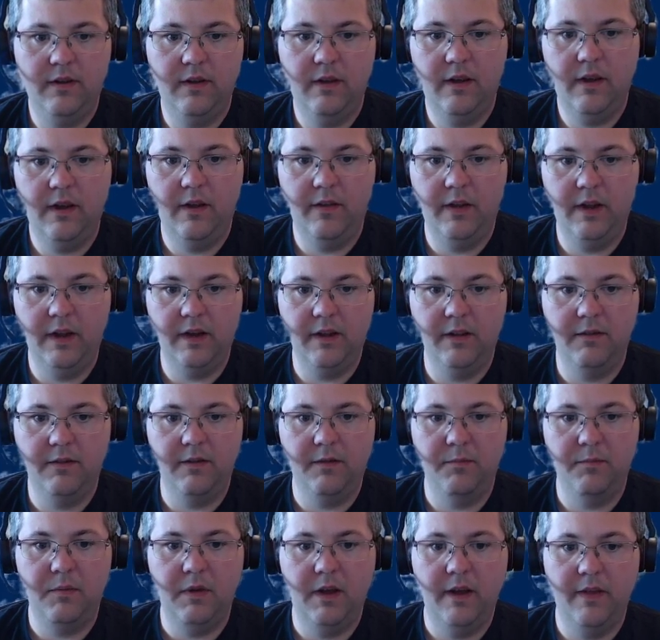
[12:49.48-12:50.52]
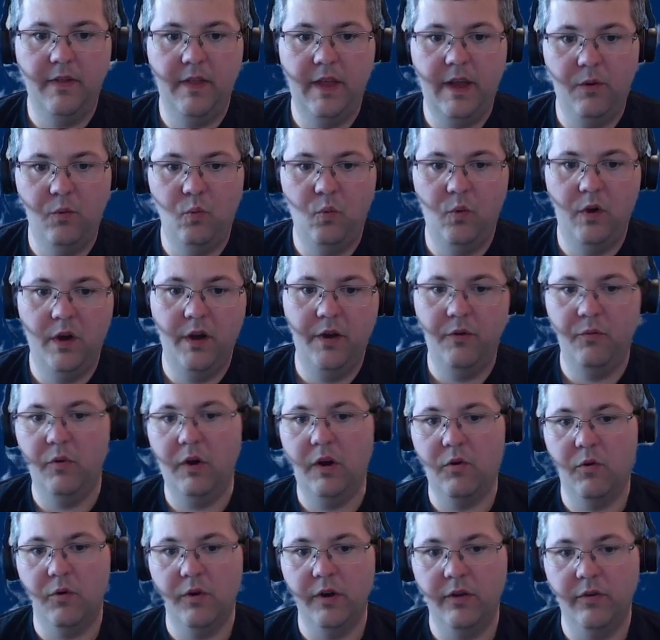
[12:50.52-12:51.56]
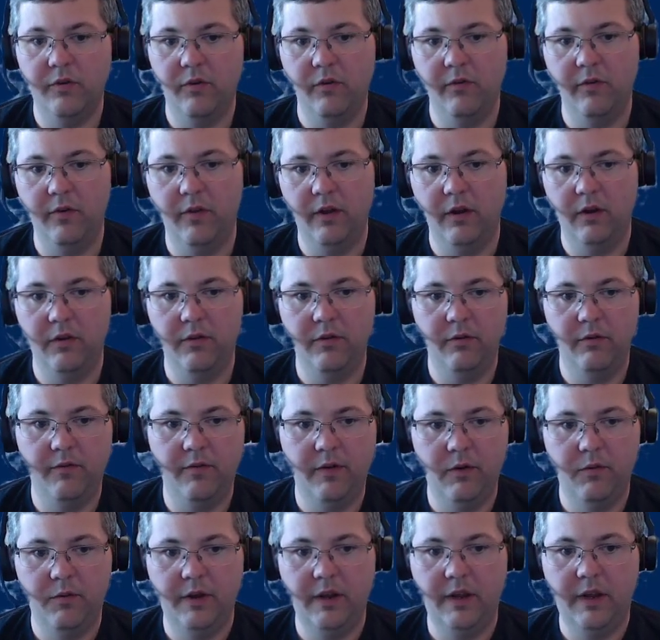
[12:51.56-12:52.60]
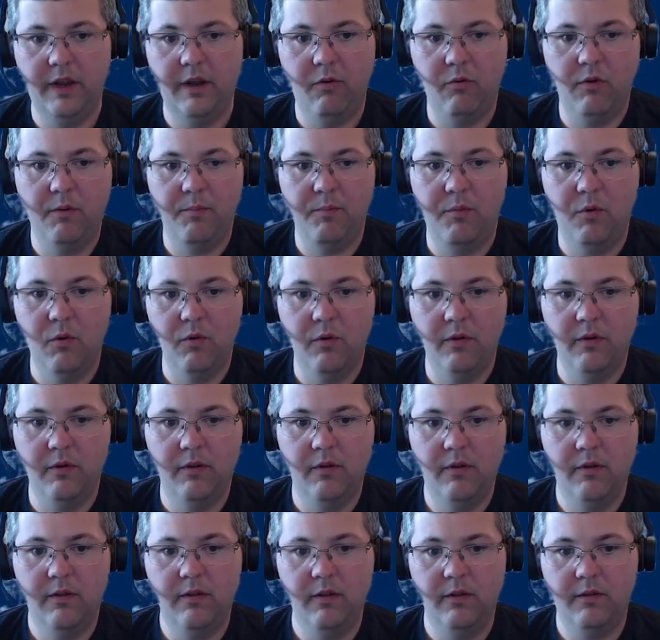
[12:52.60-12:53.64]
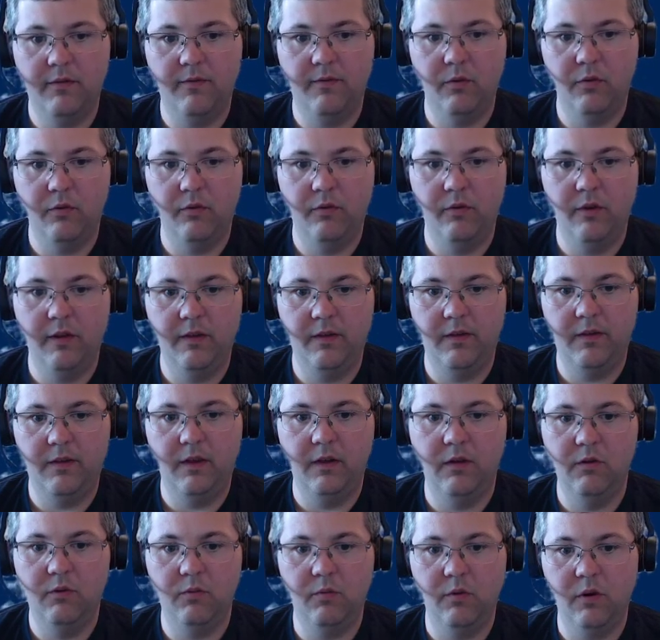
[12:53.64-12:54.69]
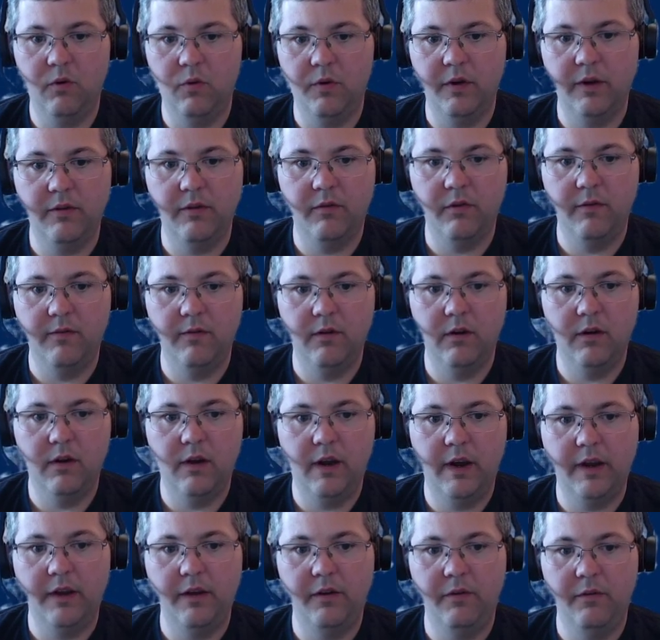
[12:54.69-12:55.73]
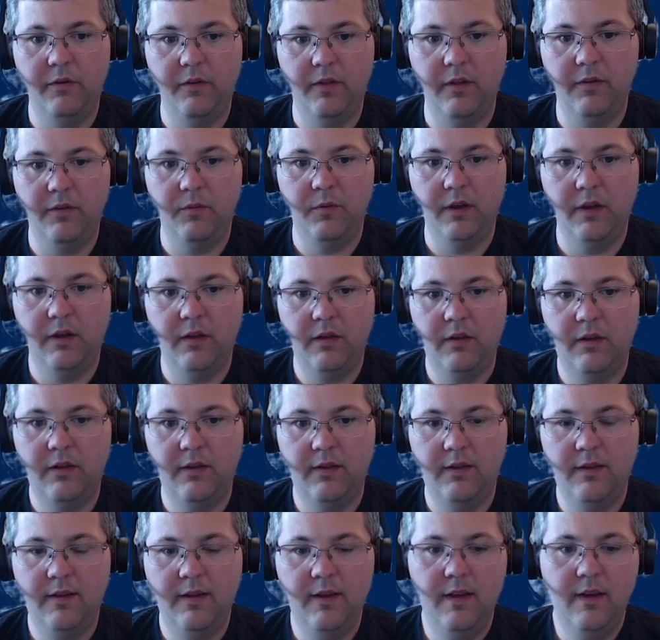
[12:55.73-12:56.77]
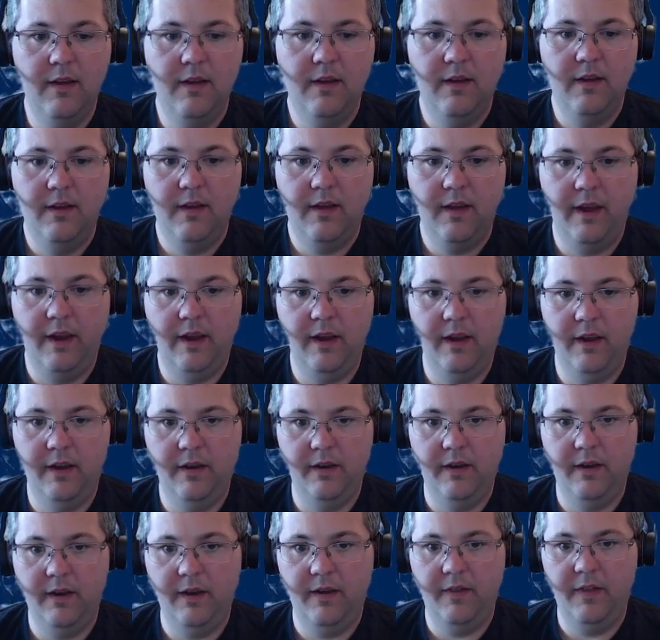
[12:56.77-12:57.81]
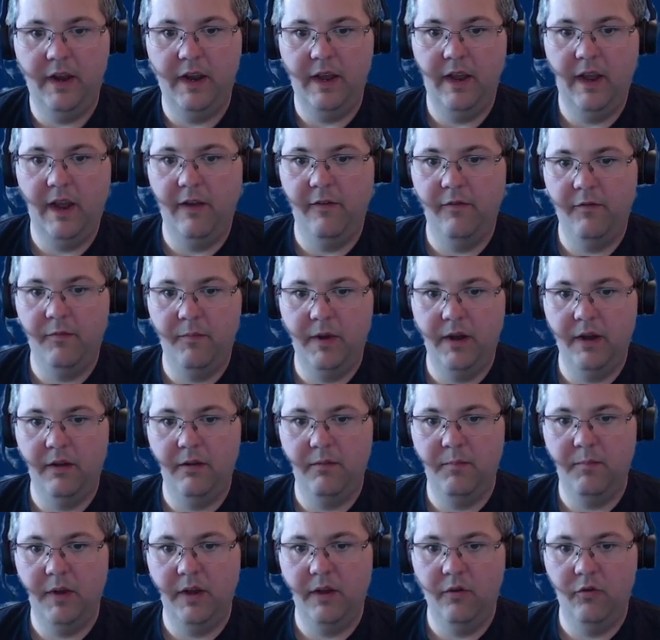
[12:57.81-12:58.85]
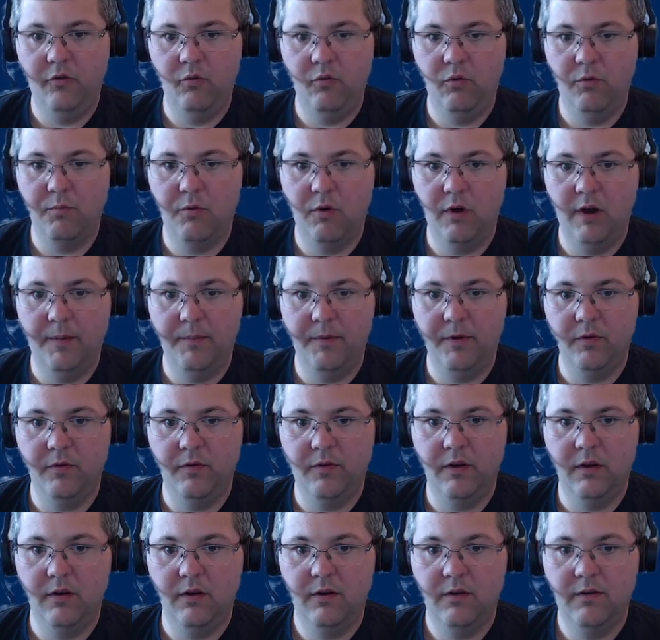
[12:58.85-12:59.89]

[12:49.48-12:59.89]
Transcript: and I can supply that one recording server there. So if I want to get a report that's for a single recording server, I can do it this way. And then I have my usual parameters here.